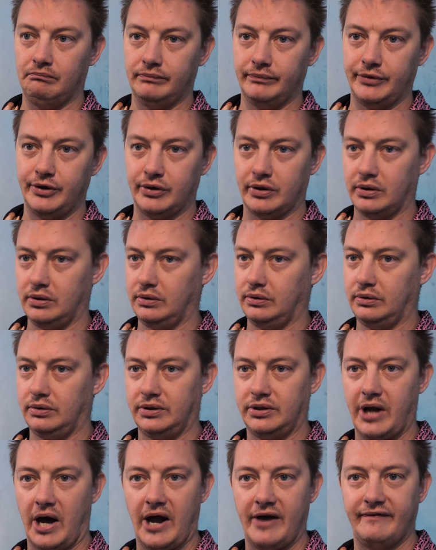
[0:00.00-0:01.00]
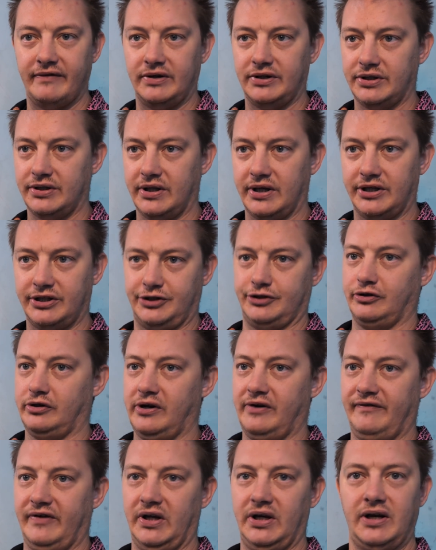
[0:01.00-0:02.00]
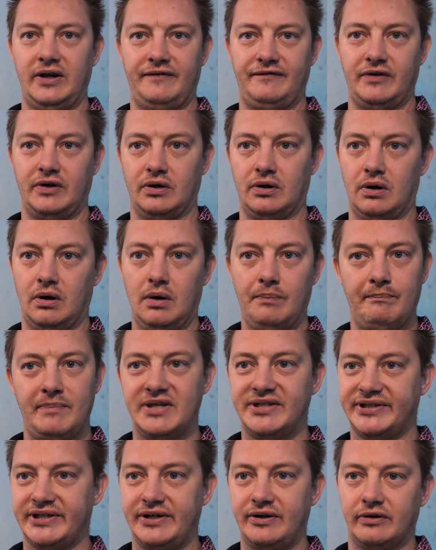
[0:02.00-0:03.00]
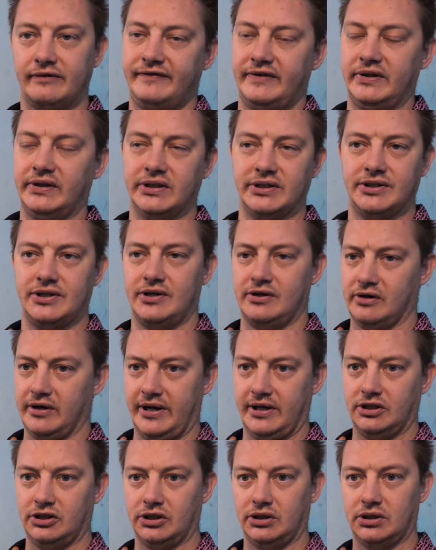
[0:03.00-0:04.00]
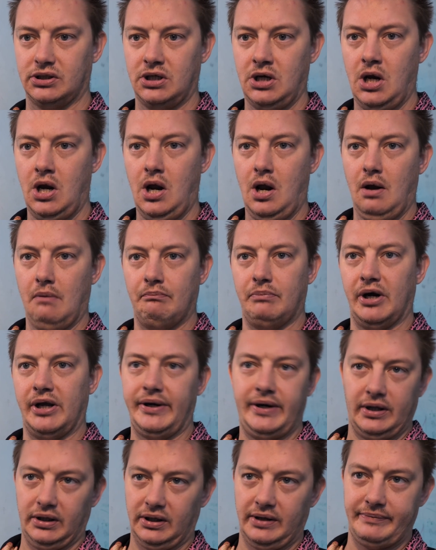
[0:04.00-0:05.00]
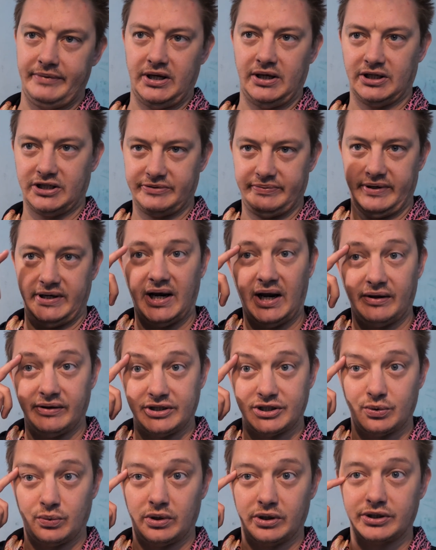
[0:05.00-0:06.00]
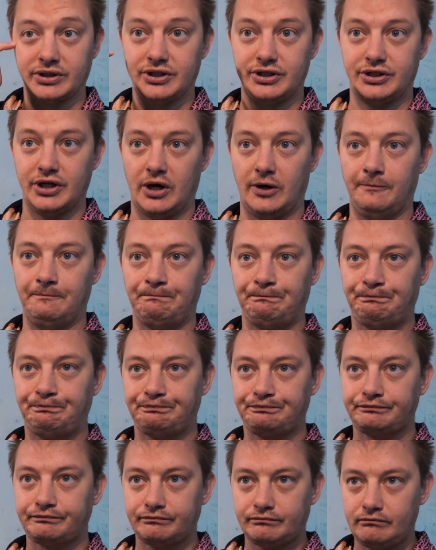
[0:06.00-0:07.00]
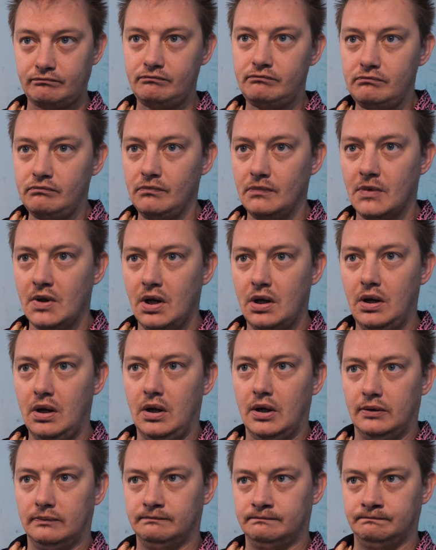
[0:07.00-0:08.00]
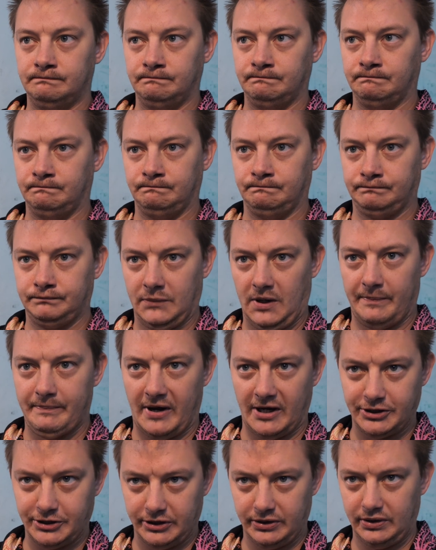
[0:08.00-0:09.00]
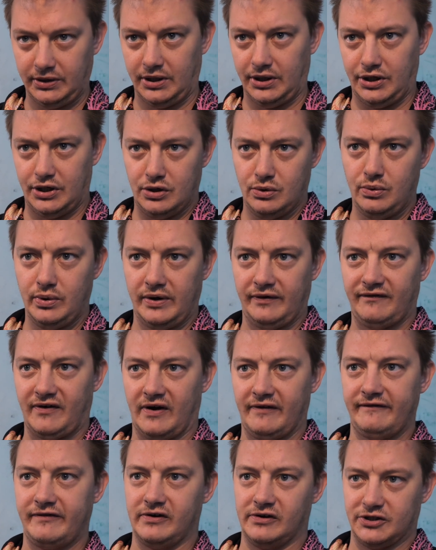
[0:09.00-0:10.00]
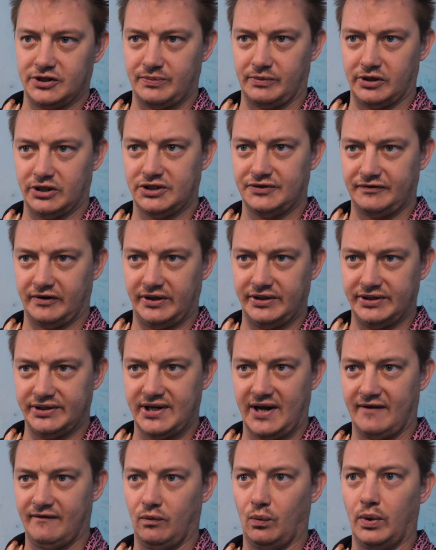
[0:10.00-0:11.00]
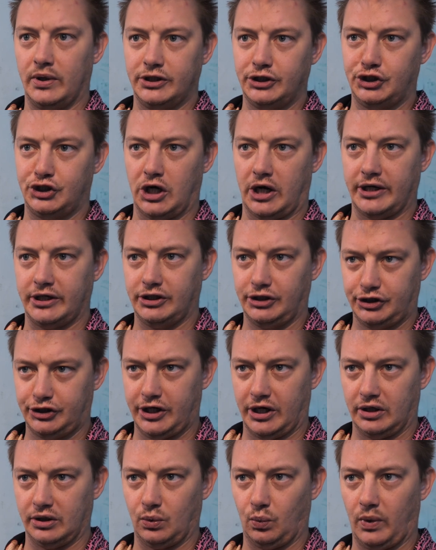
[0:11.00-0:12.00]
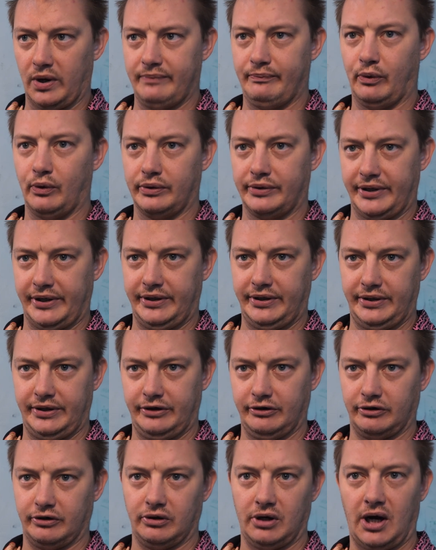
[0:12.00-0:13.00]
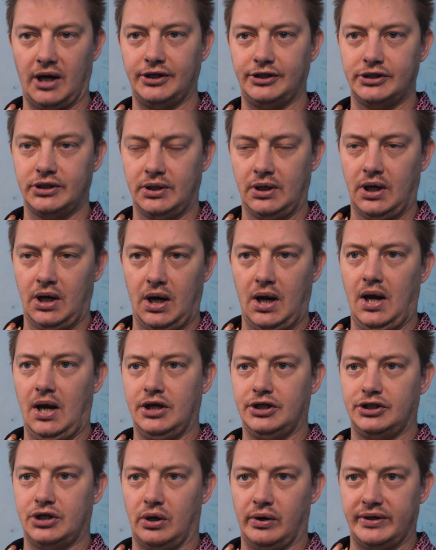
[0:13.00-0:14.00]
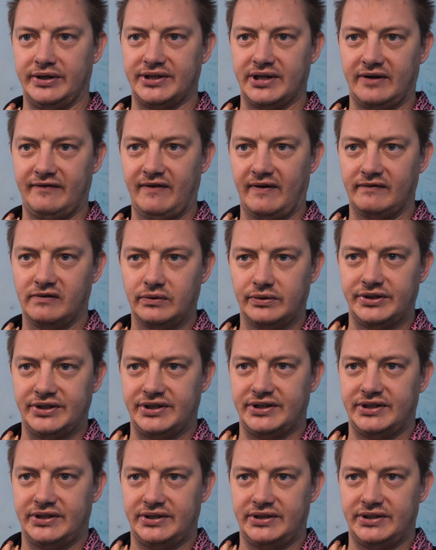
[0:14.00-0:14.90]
You can dive into the history of it if you're busy, or feed this to your agent. But let me explain how this works. So imagine you and 5 of your smartest friends have one giant shared whiteboard in your garage. So instead of everyone